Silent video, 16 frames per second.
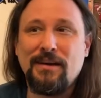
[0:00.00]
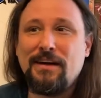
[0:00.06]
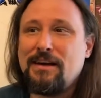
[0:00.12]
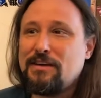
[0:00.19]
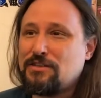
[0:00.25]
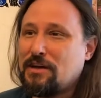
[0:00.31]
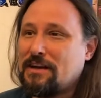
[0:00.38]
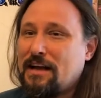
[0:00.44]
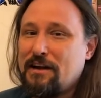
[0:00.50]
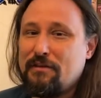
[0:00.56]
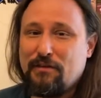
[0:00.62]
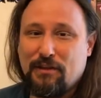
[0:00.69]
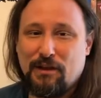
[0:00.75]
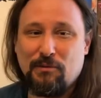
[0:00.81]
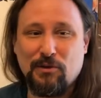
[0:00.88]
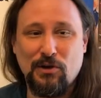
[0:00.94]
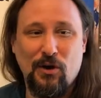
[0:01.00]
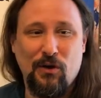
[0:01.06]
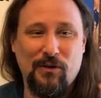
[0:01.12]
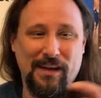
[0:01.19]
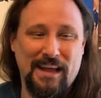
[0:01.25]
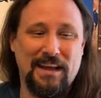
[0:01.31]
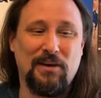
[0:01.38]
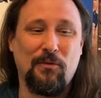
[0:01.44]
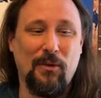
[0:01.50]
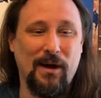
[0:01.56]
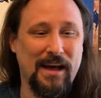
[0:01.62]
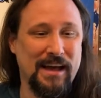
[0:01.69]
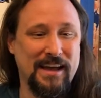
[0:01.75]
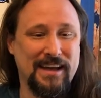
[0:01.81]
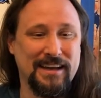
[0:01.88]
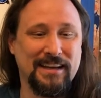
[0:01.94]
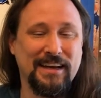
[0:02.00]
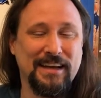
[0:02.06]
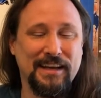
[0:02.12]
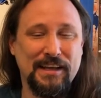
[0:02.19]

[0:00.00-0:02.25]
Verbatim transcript: So I kind of feel like we're going, in a way,